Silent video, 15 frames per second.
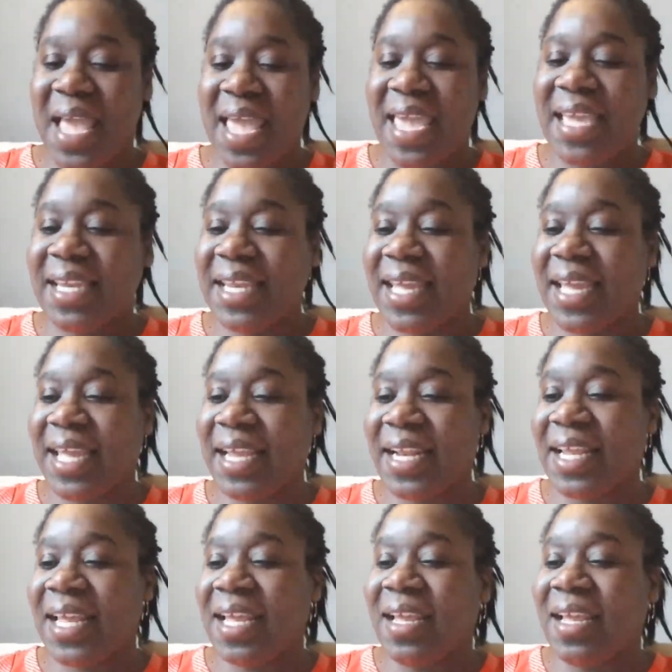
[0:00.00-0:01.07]

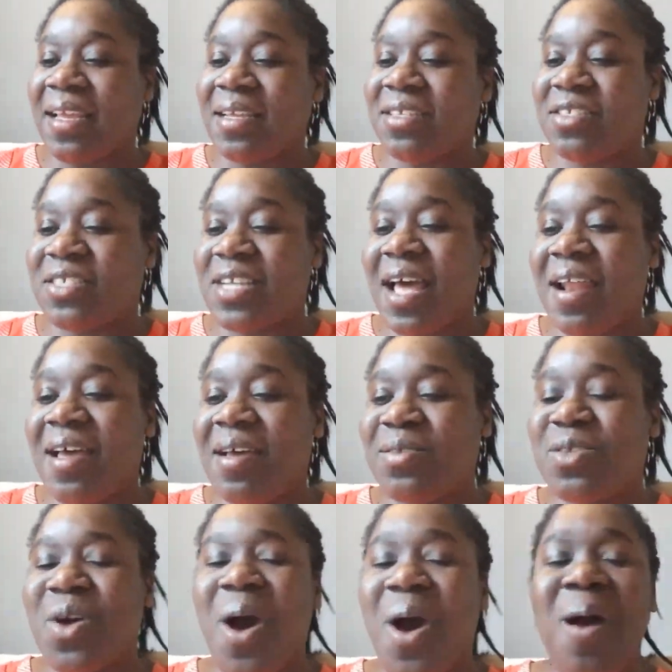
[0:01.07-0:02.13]
Aylin. Shout
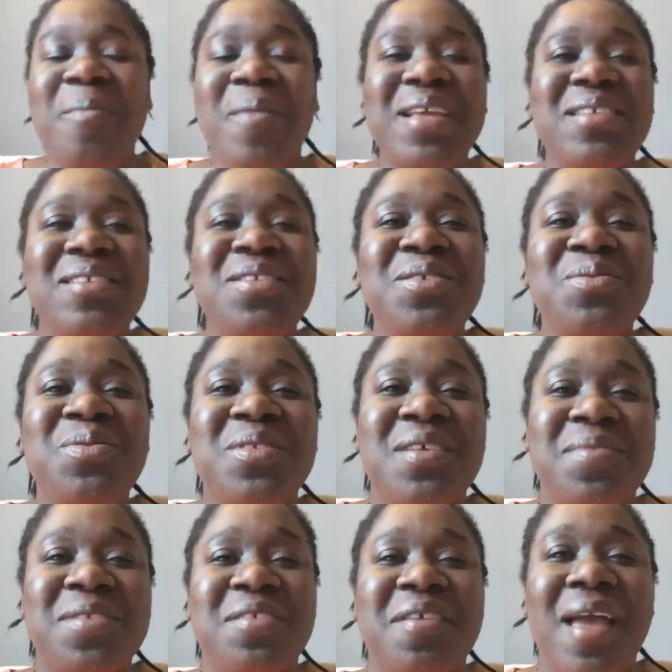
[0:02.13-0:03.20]
out to all my new
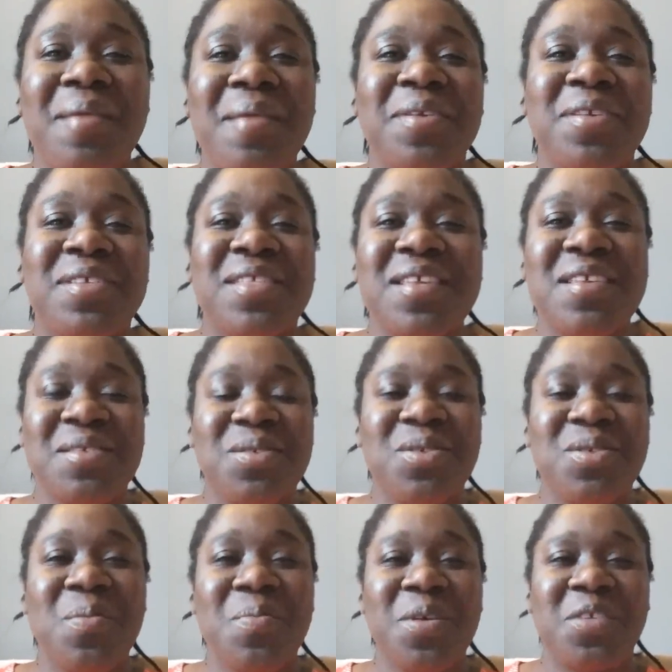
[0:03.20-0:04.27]
subscribers. Thank you
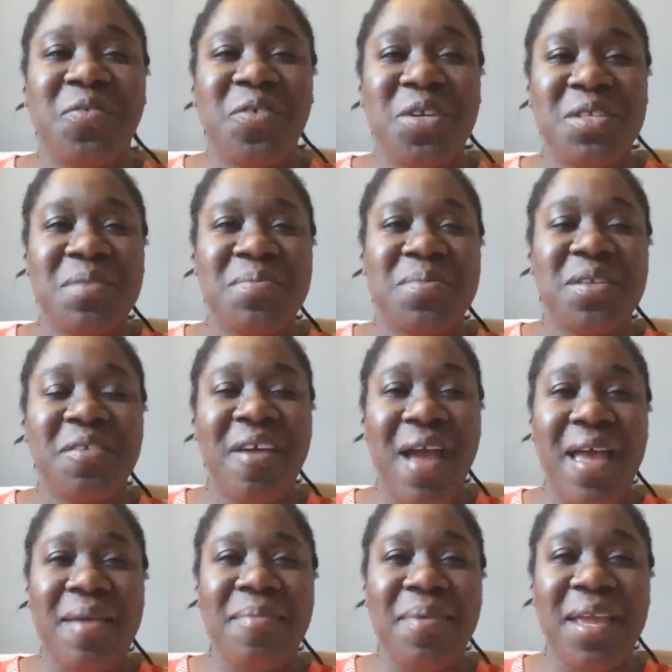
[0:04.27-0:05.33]
so much for
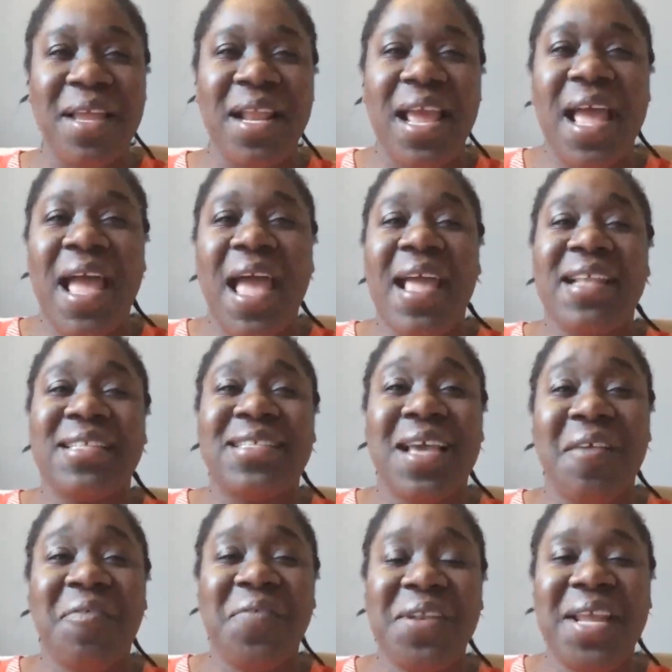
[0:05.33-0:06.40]
subscribing. And
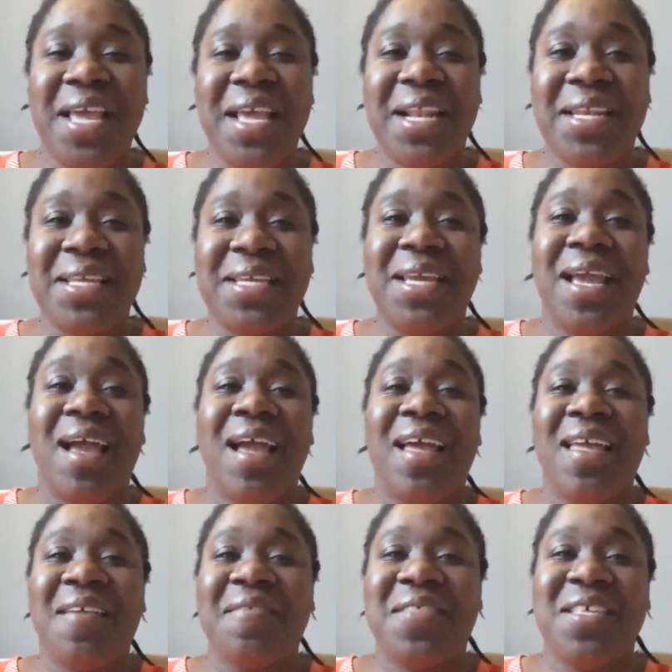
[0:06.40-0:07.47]
definitely
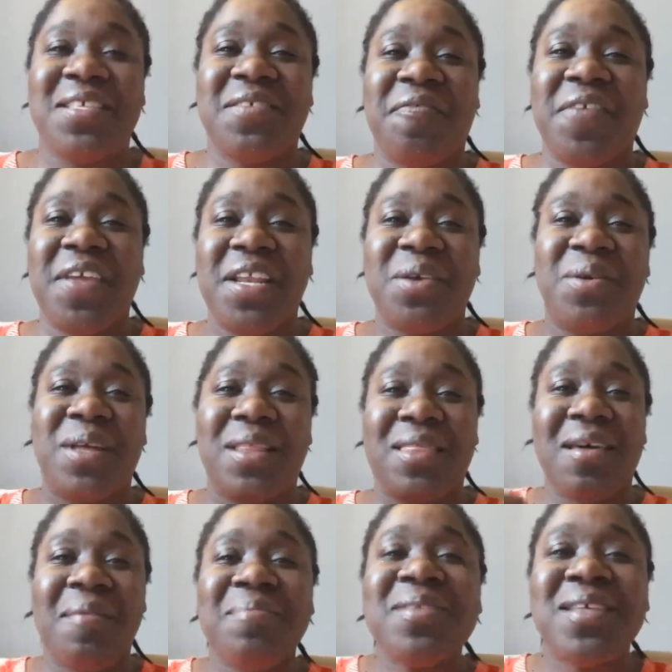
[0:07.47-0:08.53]
give this video a
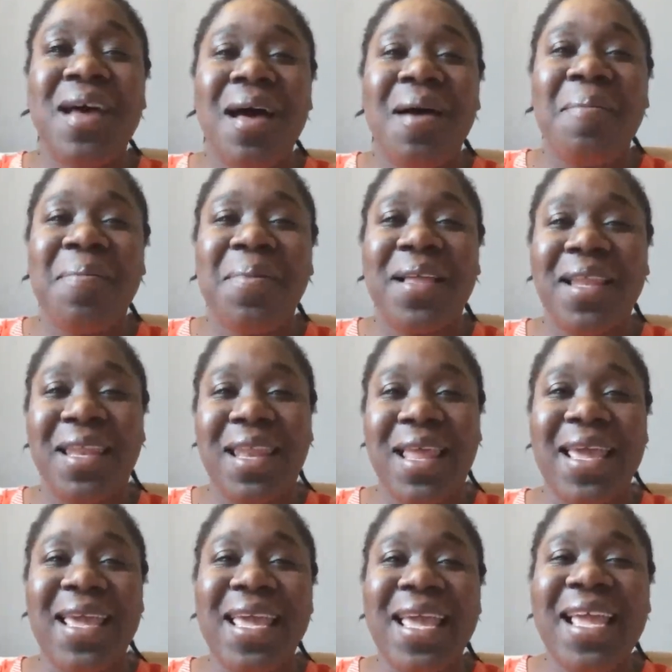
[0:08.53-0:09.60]
thumbs up.
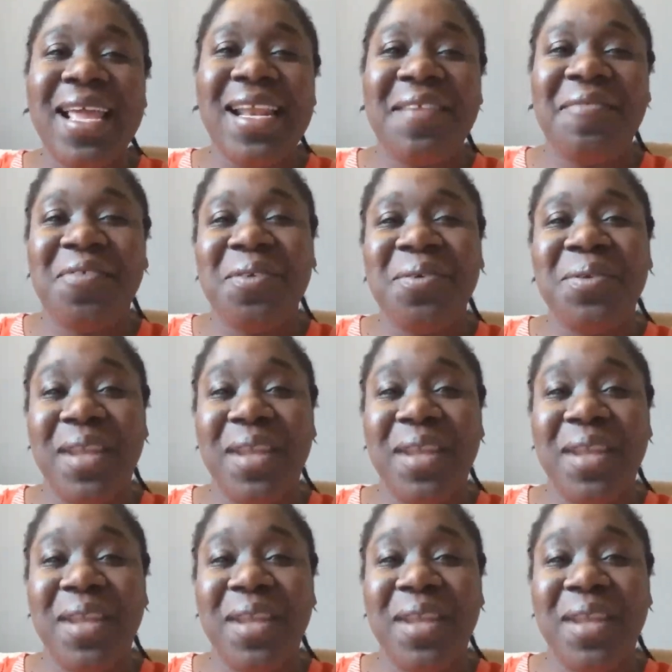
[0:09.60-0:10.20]
Like it if you